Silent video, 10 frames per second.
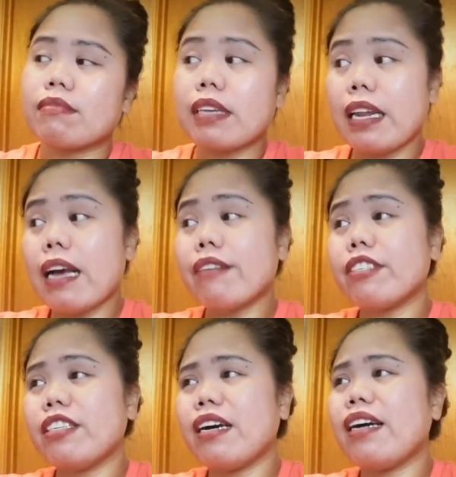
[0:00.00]
and
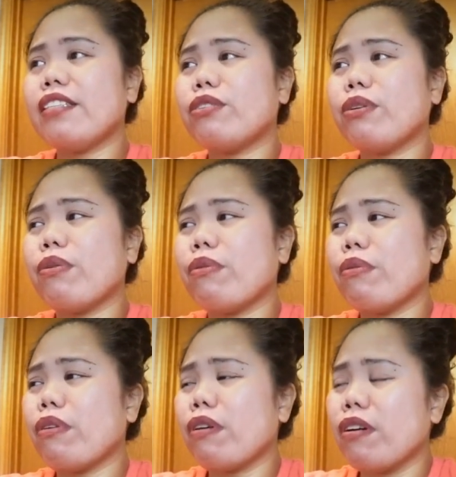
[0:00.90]
after that, so
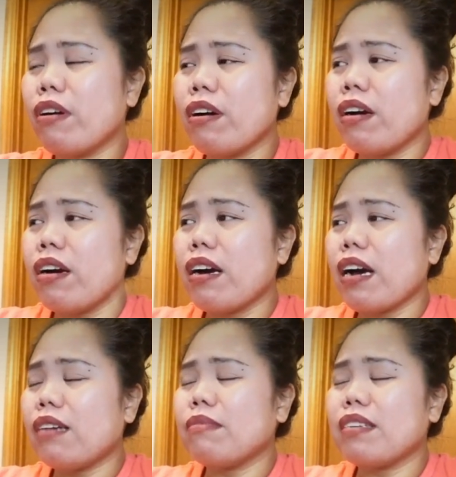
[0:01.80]

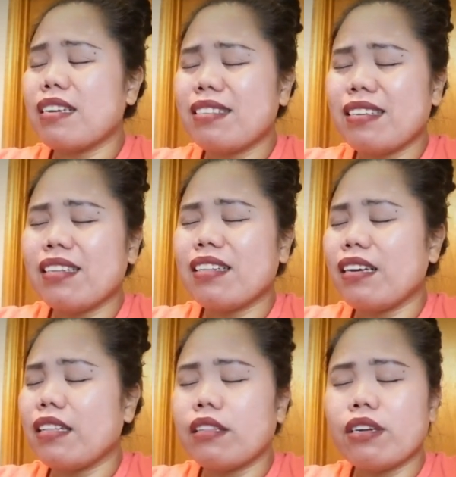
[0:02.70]
I'm guessing
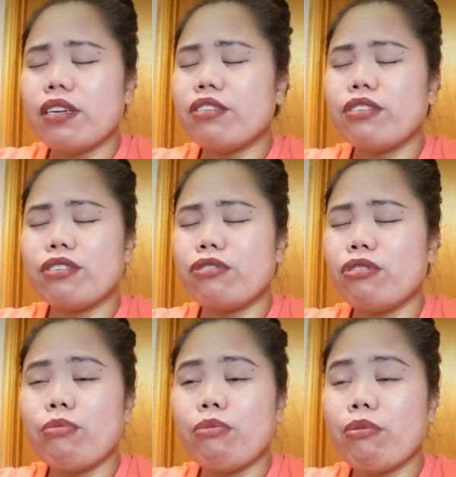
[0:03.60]
that there is just
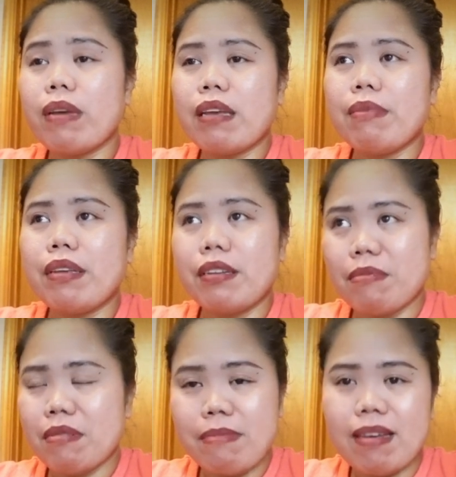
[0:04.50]
no more baby
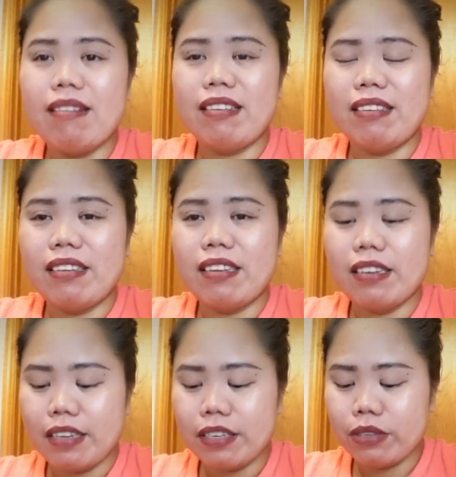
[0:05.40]
in my belly.
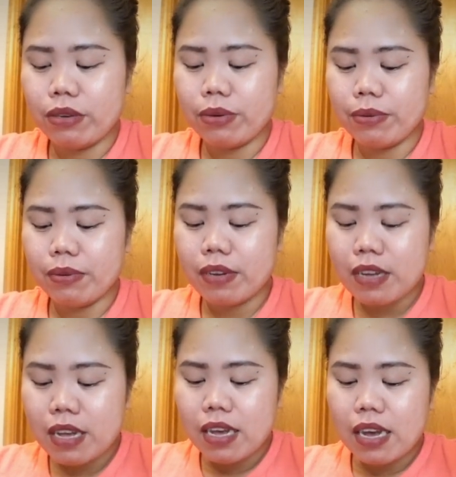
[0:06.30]
So,
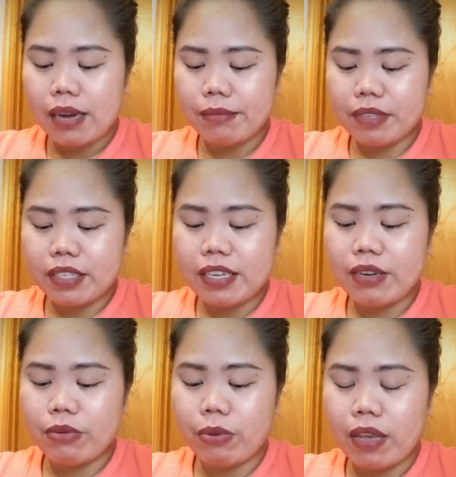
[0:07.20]
I'm just
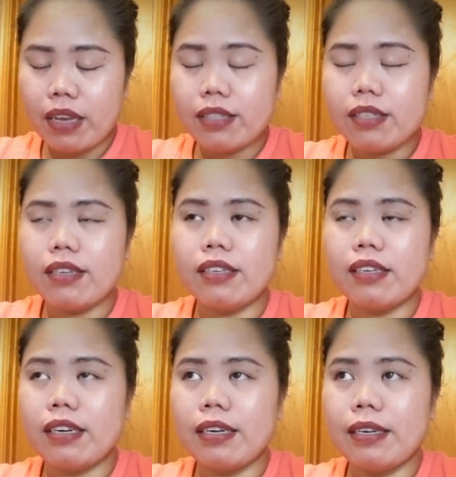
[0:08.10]
gonna wait
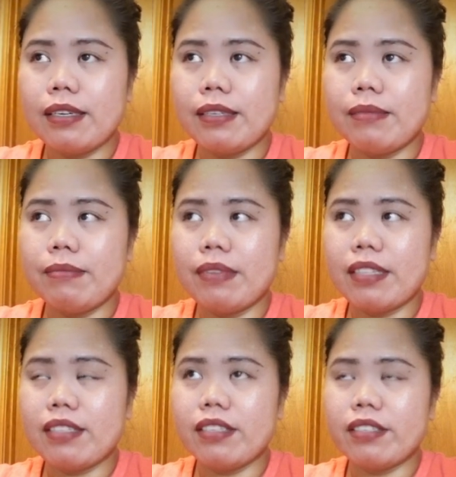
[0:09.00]

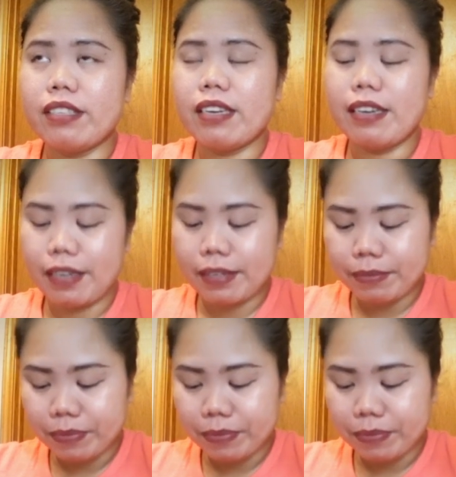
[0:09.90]
until the,